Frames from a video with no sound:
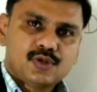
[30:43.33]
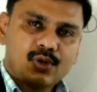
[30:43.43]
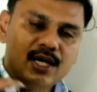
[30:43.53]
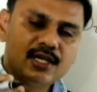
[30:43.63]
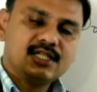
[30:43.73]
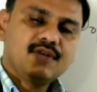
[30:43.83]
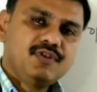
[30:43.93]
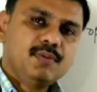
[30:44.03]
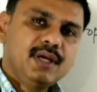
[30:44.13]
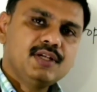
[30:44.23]
So
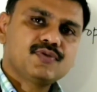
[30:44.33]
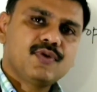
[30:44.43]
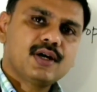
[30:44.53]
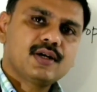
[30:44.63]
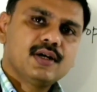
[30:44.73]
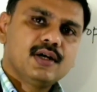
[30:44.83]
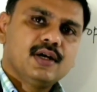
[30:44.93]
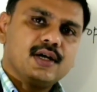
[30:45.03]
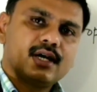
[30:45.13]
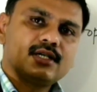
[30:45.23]
redshift means what?
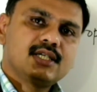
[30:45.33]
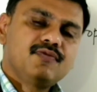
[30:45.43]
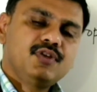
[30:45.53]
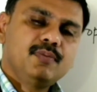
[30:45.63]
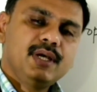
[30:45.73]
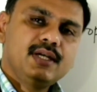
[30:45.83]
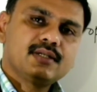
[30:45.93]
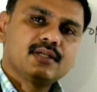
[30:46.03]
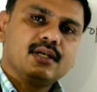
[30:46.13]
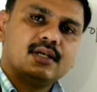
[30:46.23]
Redshift
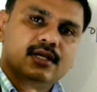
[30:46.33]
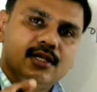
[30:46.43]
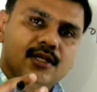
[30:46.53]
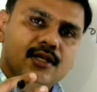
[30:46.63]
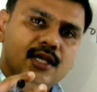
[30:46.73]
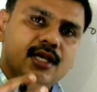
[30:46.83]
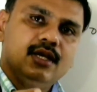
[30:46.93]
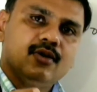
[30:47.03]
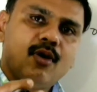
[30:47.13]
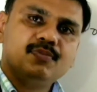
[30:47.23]
means
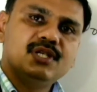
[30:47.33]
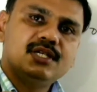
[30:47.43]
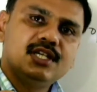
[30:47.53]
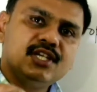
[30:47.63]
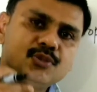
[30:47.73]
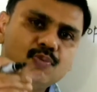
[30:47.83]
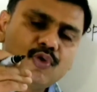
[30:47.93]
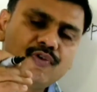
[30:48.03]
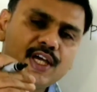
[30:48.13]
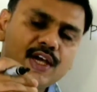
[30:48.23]
the object is
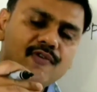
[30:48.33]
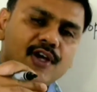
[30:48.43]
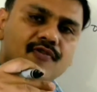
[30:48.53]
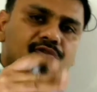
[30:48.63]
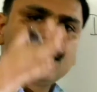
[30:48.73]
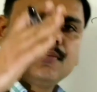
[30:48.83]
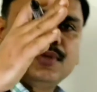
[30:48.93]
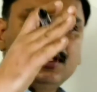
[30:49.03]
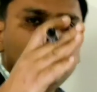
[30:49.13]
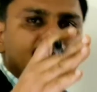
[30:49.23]
moving away
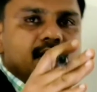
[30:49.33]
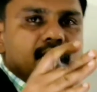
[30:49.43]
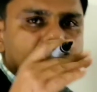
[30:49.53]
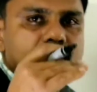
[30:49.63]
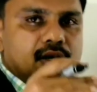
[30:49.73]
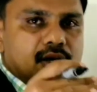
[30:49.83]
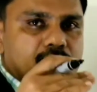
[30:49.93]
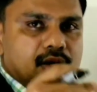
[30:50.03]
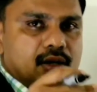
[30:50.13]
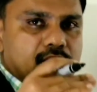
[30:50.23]
from the
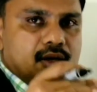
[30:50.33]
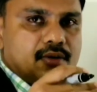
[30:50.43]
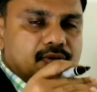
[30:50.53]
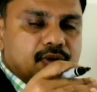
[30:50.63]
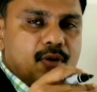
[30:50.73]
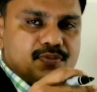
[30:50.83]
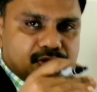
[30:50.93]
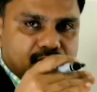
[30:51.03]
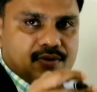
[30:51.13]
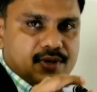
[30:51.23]

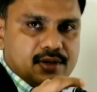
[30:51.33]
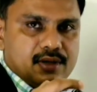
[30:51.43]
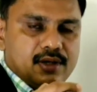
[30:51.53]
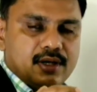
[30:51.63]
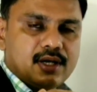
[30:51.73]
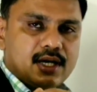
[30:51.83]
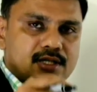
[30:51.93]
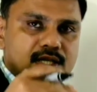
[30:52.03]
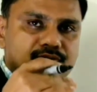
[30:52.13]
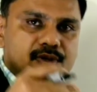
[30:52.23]
observer.
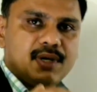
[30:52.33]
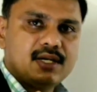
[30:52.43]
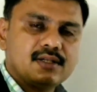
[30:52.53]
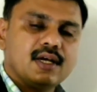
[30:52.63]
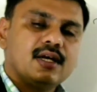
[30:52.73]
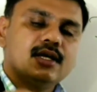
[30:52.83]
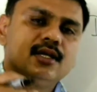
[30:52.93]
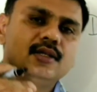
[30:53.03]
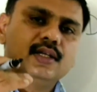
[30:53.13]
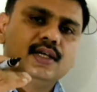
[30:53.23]
Redshift means
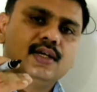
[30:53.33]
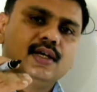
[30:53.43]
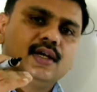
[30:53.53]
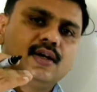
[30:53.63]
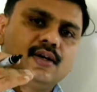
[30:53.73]
the